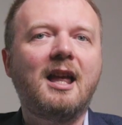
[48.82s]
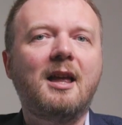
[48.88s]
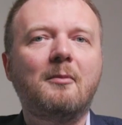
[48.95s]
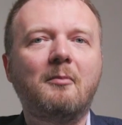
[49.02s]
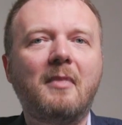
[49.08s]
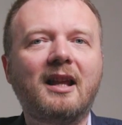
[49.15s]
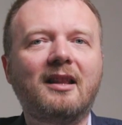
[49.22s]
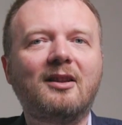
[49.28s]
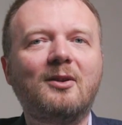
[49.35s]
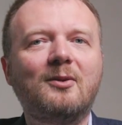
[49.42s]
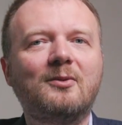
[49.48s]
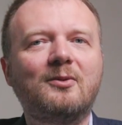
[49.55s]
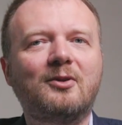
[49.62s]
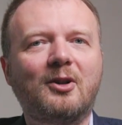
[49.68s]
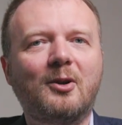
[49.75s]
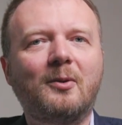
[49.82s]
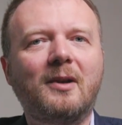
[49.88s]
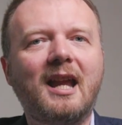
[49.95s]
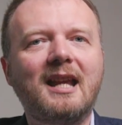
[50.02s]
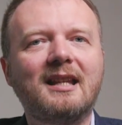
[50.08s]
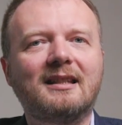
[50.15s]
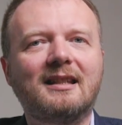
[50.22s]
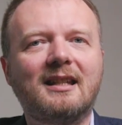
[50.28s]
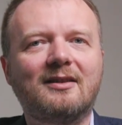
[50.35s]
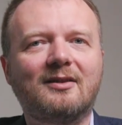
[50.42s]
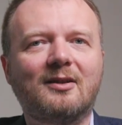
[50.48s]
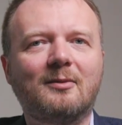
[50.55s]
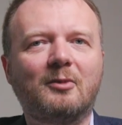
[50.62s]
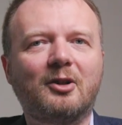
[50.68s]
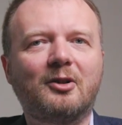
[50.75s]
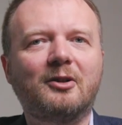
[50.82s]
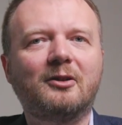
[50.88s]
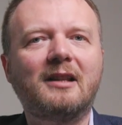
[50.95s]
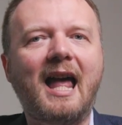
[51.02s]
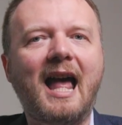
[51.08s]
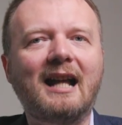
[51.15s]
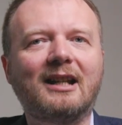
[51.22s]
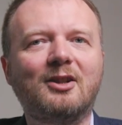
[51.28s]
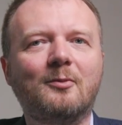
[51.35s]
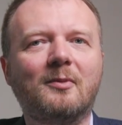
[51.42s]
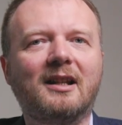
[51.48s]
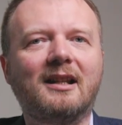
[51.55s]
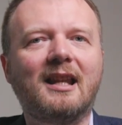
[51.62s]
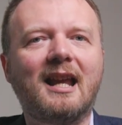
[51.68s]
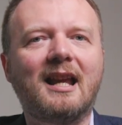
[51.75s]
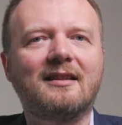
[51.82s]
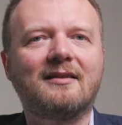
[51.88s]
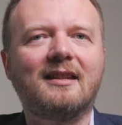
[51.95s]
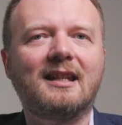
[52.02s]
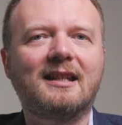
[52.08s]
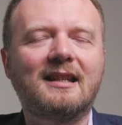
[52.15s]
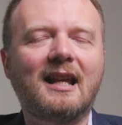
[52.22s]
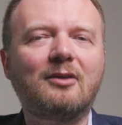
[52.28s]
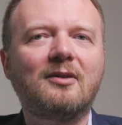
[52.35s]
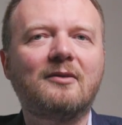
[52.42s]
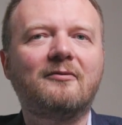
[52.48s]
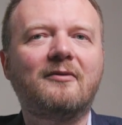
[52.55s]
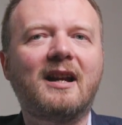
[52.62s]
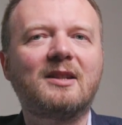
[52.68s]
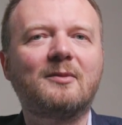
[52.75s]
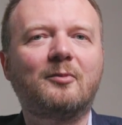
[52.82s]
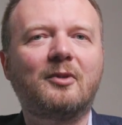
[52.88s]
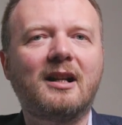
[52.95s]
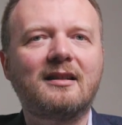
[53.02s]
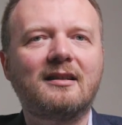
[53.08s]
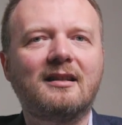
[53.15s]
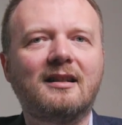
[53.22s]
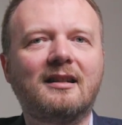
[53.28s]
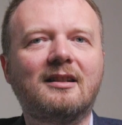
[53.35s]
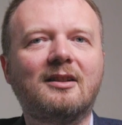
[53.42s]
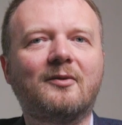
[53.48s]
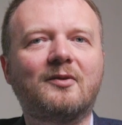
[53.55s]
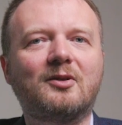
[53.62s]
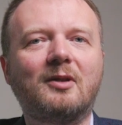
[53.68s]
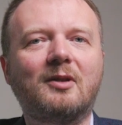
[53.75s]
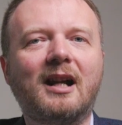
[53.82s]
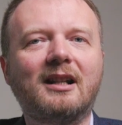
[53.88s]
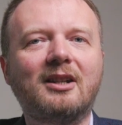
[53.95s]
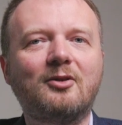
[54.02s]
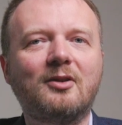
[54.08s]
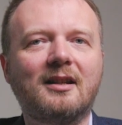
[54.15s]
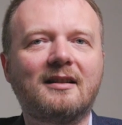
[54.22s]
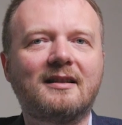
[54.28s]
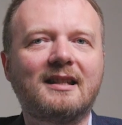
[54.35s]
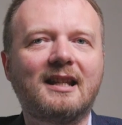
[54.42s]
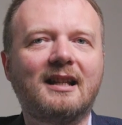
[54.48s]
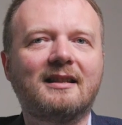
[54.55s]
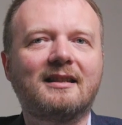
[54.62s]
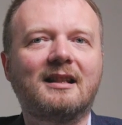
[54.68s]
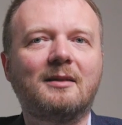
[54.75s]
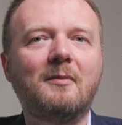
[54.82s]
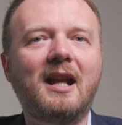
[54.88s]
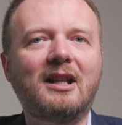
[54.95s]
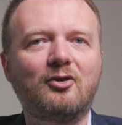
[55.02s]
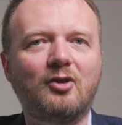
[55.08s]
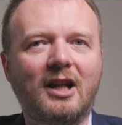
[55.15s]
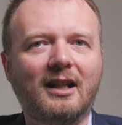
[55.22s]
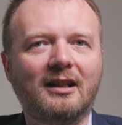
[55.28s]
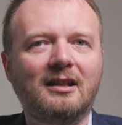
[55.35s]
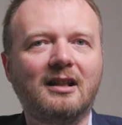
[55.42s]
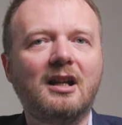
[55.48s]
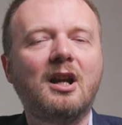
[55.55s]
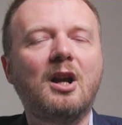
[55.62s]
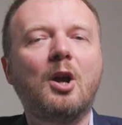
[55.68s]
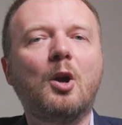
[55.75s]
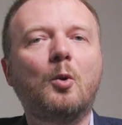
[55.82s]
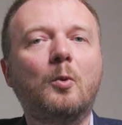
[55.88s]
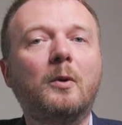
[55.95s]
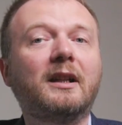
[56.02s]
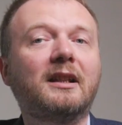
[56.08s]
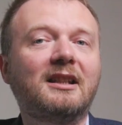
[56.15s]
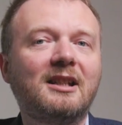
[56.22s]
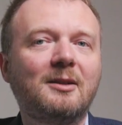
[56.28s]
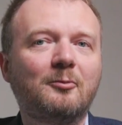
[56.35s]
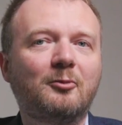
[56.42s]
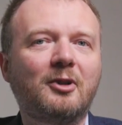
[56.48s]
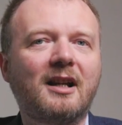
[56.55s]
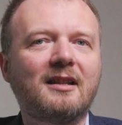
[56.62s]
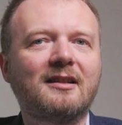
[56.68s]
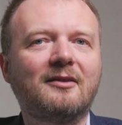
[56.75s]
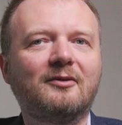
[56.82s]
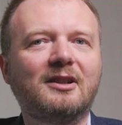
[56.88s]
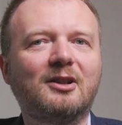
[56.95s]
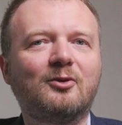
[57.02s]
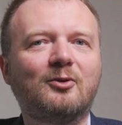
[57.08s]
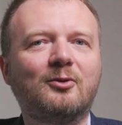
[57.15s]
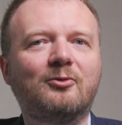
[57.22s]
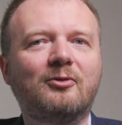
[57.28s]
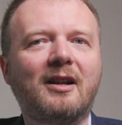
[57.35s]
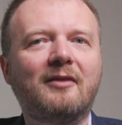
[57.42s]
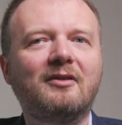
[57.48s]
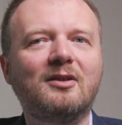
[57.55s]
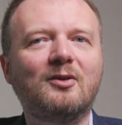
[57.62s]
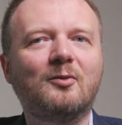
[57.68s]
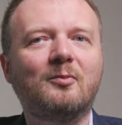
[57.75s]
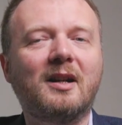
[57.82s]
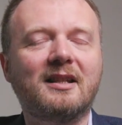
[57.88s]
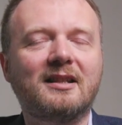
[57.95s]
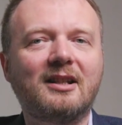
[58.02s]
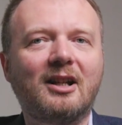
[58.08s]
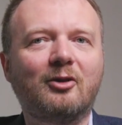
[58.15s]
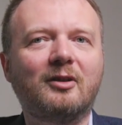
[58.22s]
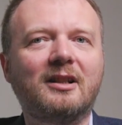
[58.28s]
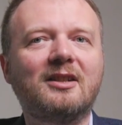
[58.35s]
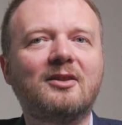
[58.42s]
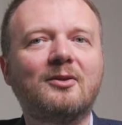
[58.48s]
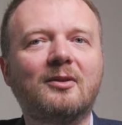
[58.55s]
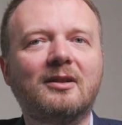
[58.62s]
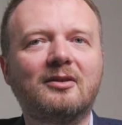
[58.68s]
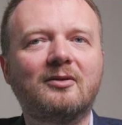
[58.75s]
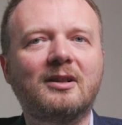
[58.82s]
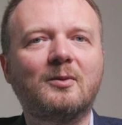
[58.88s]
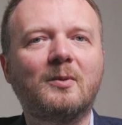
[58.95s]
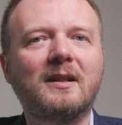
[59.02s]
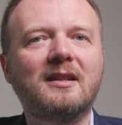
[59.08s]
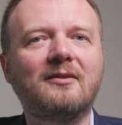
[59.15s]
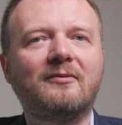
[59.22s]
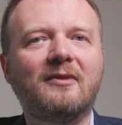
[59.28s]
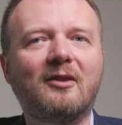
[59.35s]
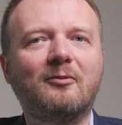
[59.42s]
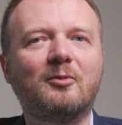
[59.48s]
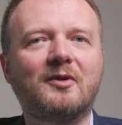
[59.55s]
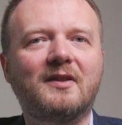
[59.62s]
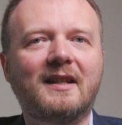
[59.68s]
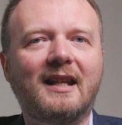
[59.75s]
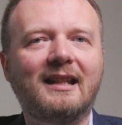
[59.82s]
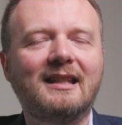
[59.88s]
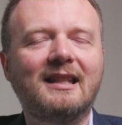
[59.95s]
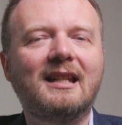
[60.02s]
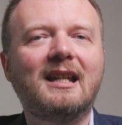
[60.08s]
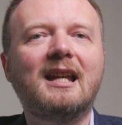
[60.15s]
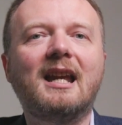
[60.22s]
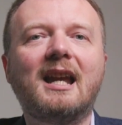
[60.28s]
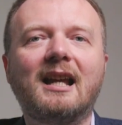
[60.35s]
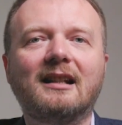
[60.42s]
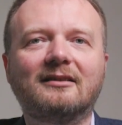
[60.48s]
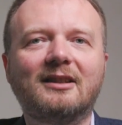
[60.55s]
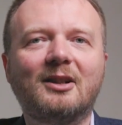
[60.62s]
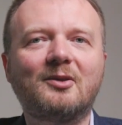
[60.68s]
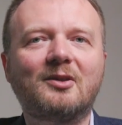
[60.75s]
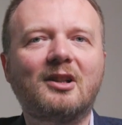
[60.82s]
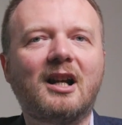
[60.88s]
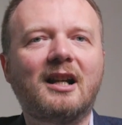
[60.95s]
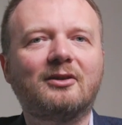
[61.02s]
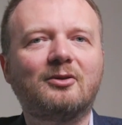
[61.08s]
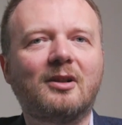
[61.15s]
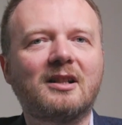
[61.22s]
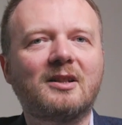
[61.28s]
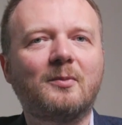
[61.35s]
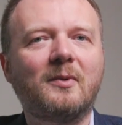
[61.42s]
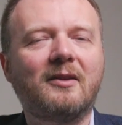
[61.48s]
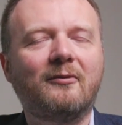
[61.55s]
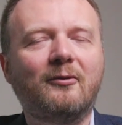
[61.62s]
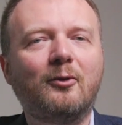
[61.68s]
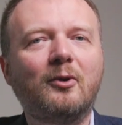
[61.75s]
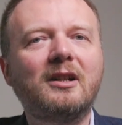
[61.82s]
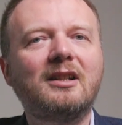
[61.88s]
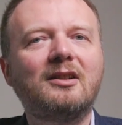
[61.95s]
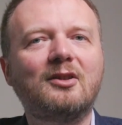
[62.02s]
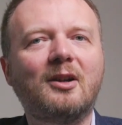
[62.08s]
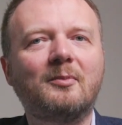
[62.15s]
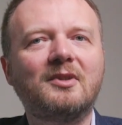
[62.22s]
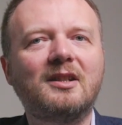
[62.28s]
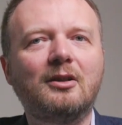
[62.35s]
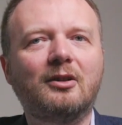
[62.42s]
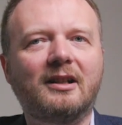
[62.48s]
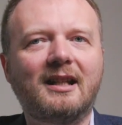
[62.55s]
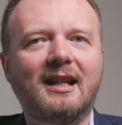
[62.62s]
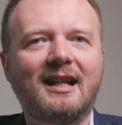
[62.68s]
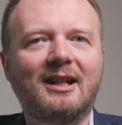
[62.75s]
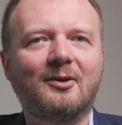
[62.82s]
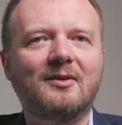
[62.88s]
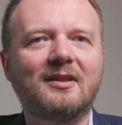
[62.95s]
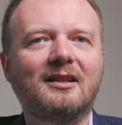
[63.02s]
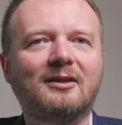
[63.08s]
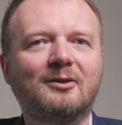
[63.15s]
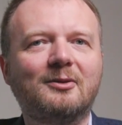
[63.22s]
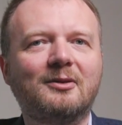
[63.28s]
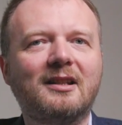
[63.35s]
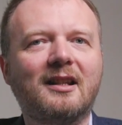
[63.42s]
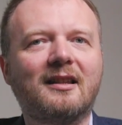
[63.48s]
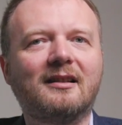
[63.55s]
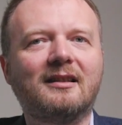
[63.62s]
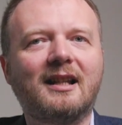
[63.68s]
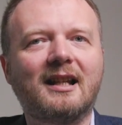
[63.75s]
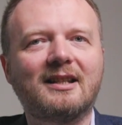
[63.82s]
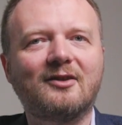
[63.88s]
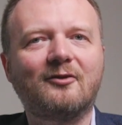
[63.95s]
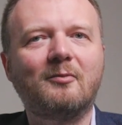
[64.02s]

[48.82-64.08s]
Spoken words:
Matthew showcased his commercial acumen as the Executive Vice President of Strategy and Sales at MedChat, where he impressively grew revenue by staggering 225% and closed contracts with 40 top-tier accounts, including the likes of